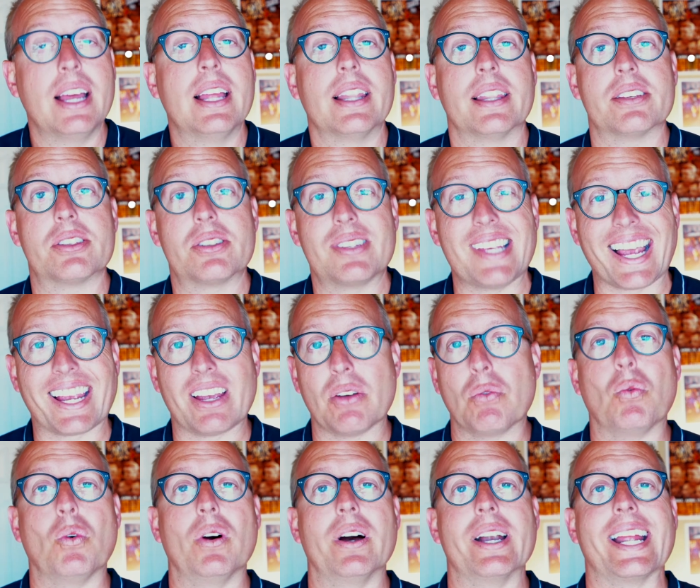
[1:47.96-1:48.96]
The second
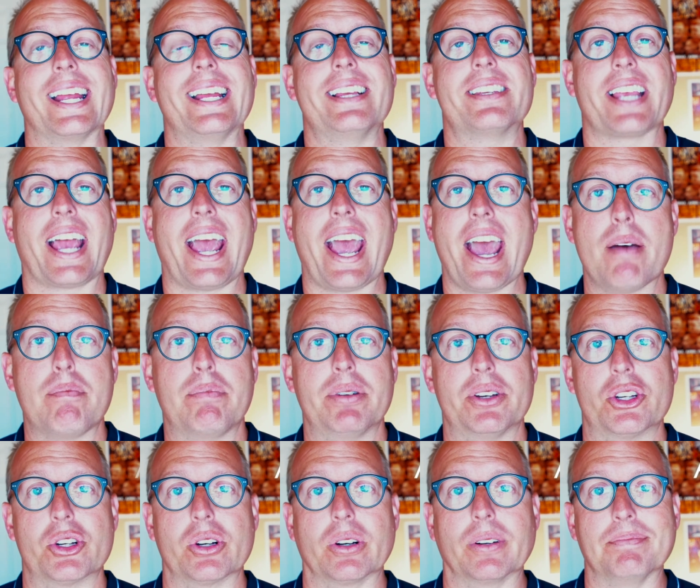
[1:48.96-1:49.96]
one is
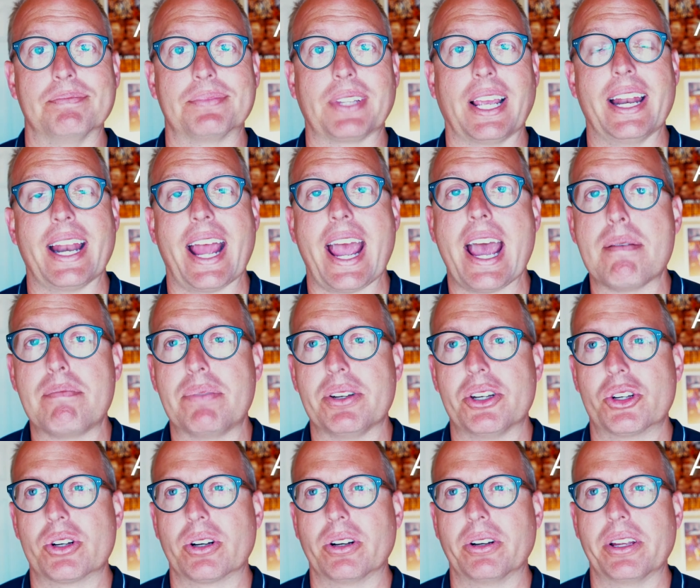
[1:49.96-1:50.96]
aperture. And
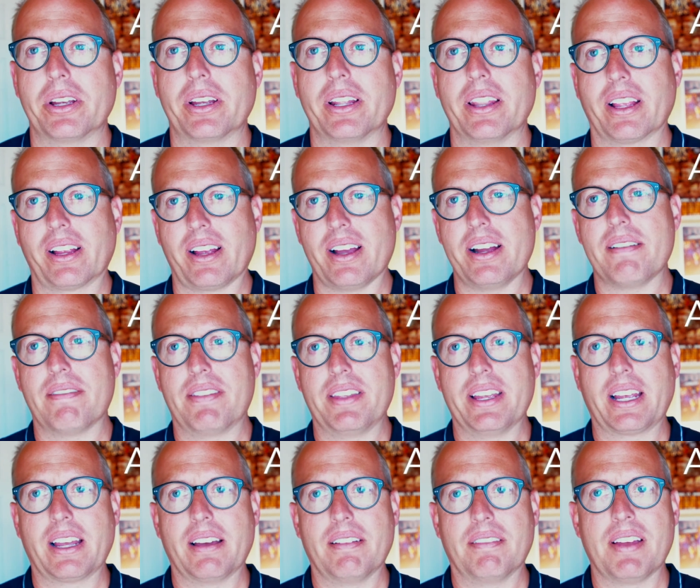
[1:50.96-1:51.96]
aperture you can kind of
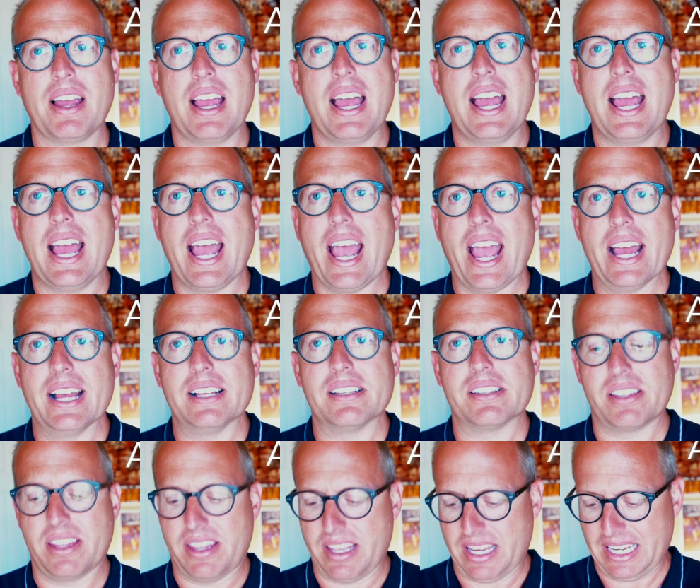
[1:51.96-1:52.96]
think of
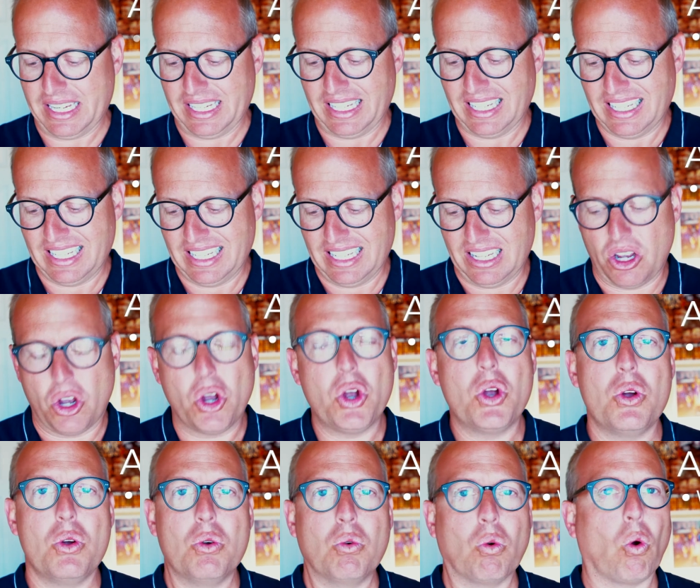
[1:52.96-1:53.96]
as the
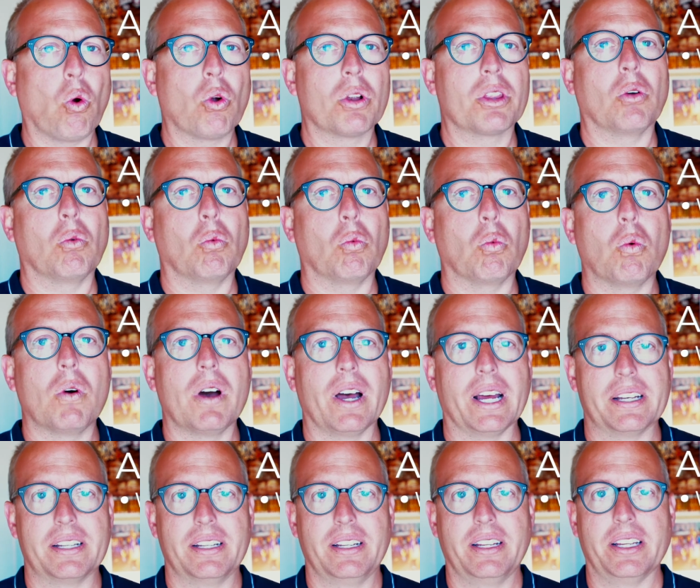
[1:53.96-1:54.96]
who or the
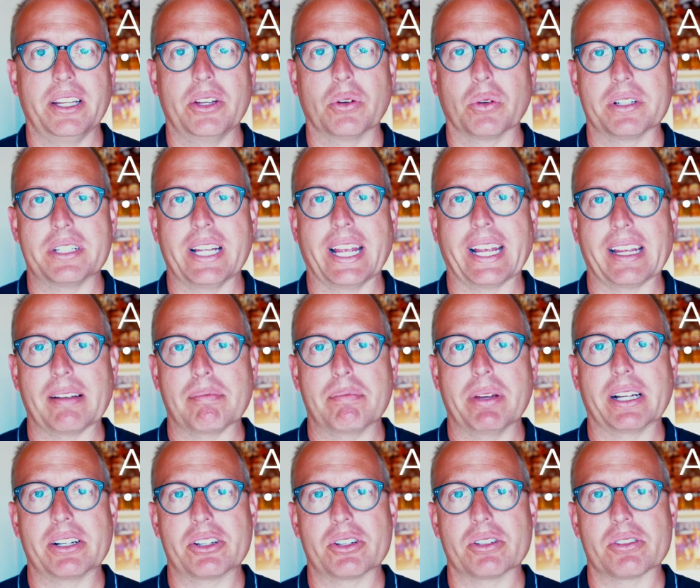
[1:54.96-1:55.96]
what you are taking
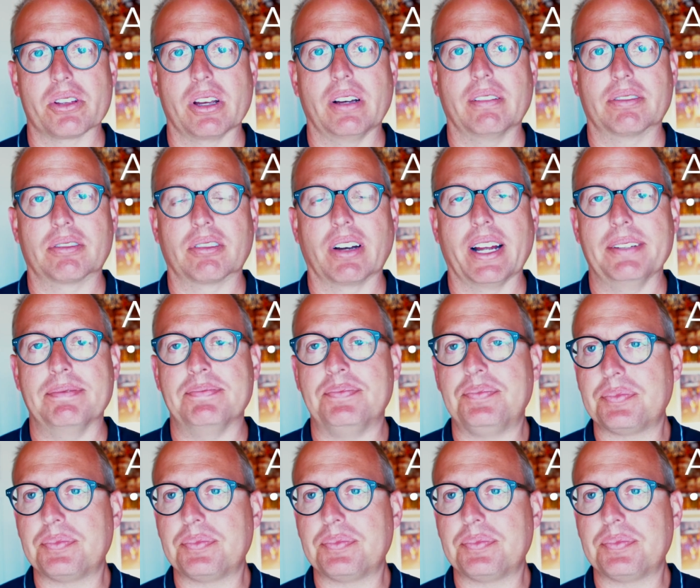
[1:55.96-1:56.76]
pictures of, right?